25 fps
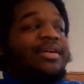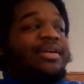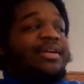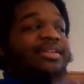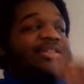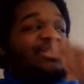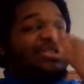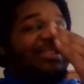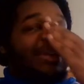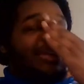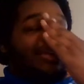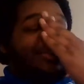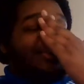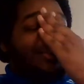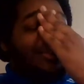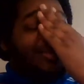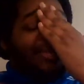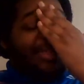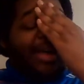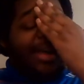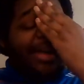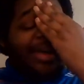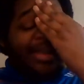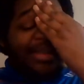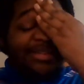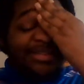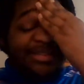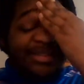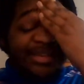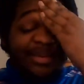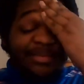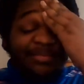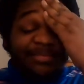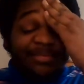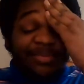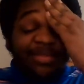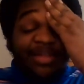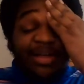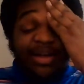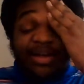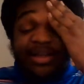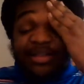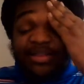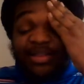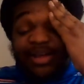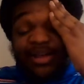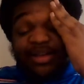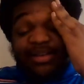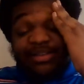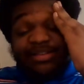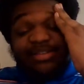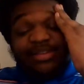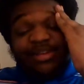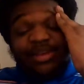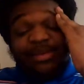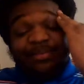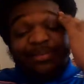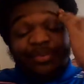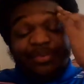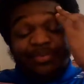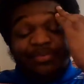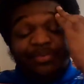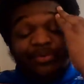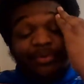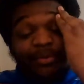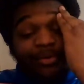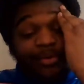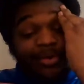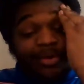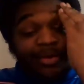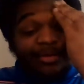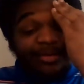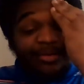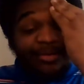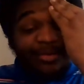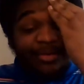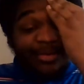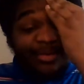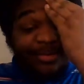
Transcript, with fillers: In general, like I said before